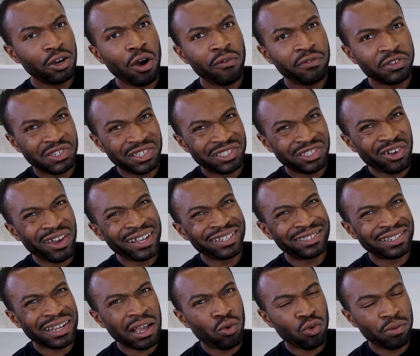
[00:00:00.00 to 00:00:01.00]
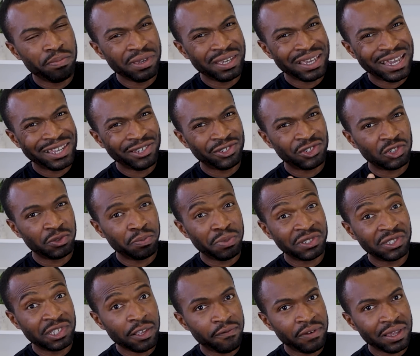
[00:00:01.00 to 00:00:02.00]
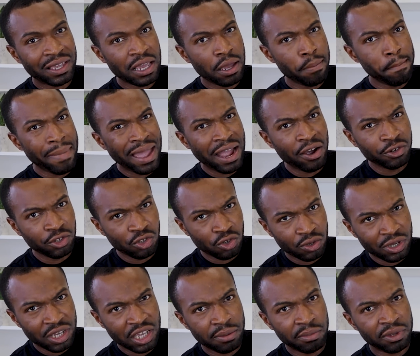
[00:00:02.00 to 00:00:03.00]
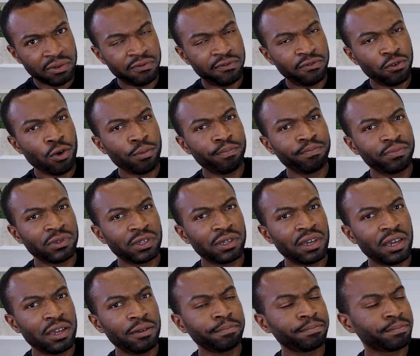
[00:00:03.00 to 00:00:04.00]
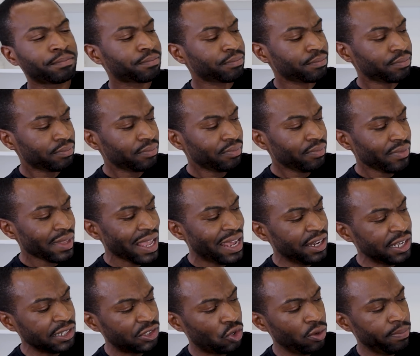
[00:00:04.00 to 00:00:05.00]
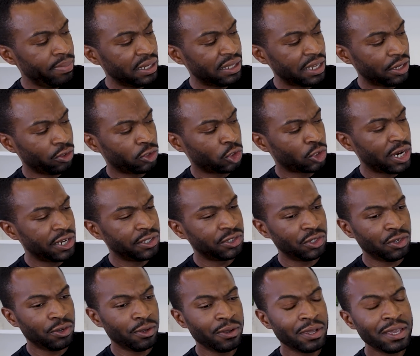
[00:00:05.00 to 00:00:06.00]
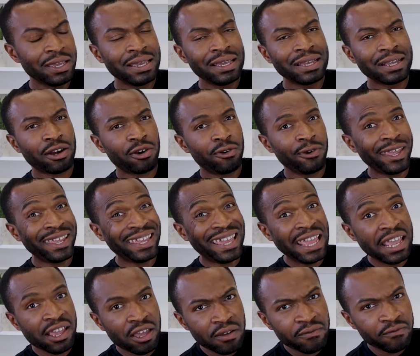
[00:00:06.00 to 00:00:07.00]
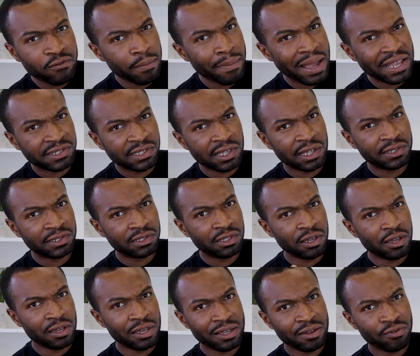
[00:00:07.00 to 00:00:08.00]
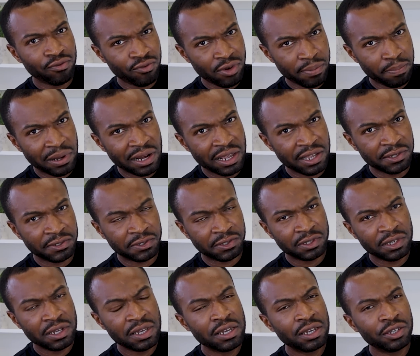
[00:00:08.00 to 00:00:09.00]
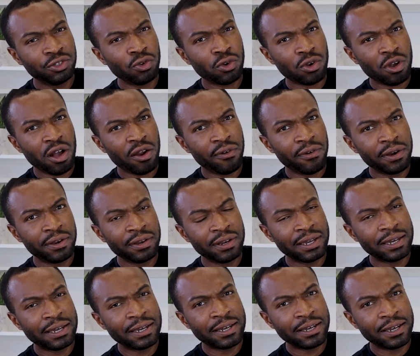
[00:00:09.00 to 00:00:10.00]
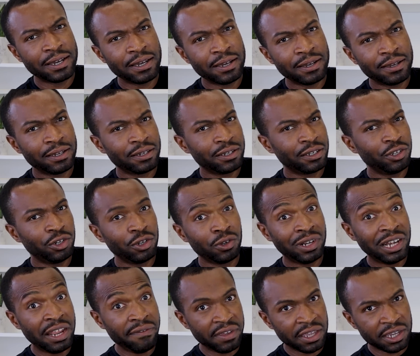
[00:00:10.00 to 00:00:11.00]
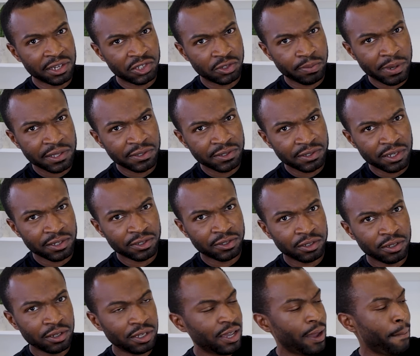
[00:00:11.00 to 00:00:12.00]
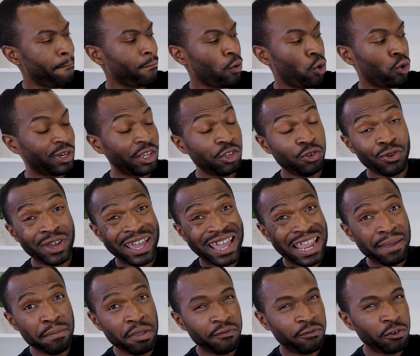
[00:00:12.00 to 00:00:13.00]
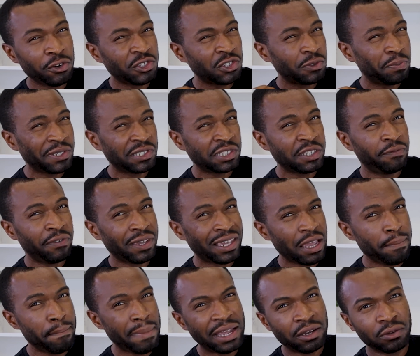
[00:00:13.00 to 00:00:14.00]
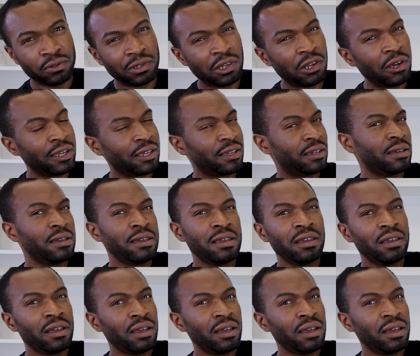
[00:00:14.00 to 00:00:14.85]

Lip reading: obviously tied to that would be a specific amount you're aiming for, okay? And this could be that you're trying to create income from assets that replace your current, living expenses, yeah? Or that you're aiming for a specific amount, like,